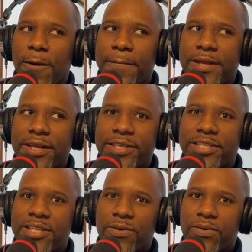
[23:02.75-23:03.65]

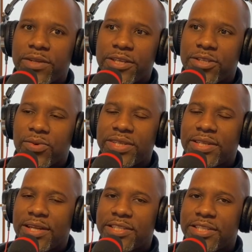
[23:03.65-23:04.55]
because there in
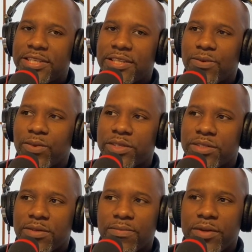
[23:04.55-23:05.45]
2019 there was
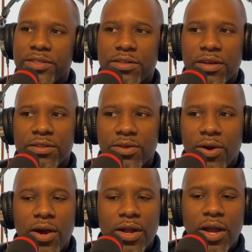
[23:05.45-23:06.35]
much a
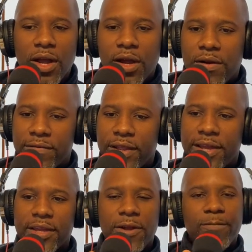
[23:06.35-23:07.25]
talk of
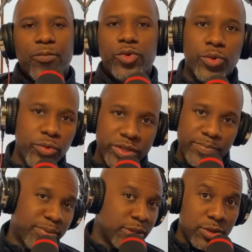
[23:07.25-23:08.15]
like
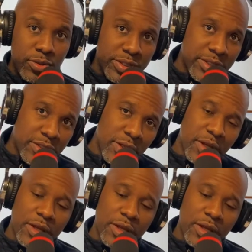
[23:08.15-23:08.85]
tourist pollution,